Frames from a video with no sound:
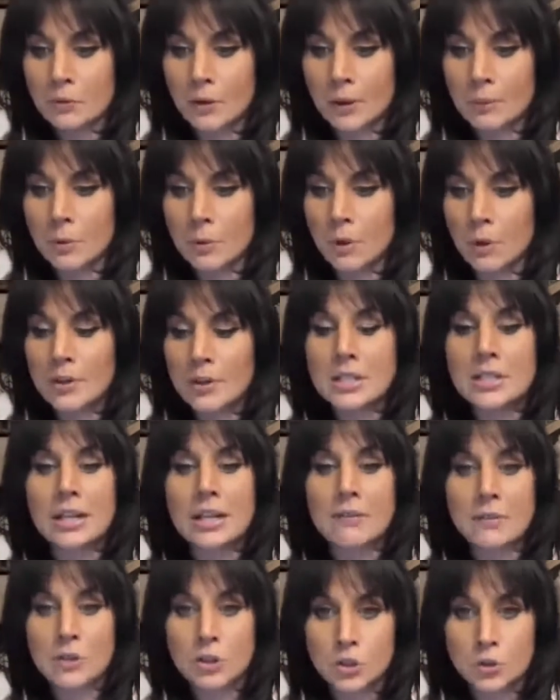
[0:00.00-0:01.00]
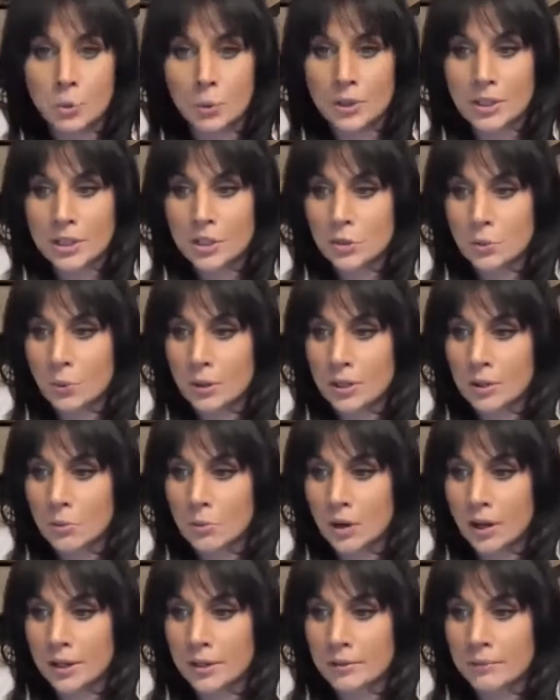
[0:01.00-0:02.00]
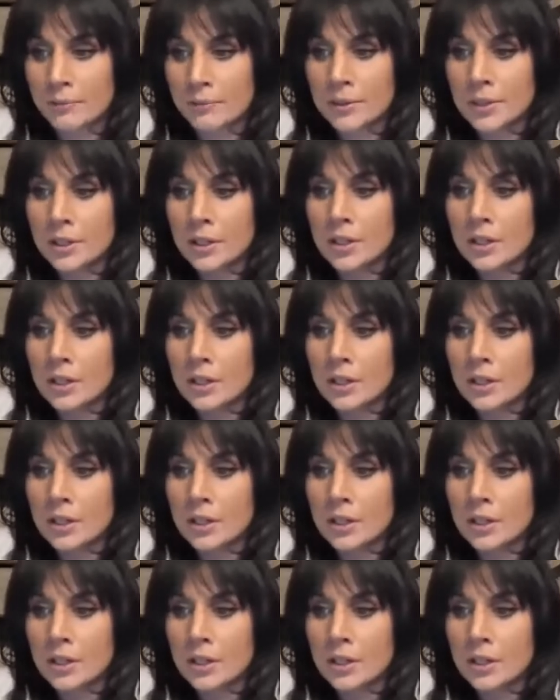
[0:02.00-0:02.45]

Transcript: February 7th, 2021.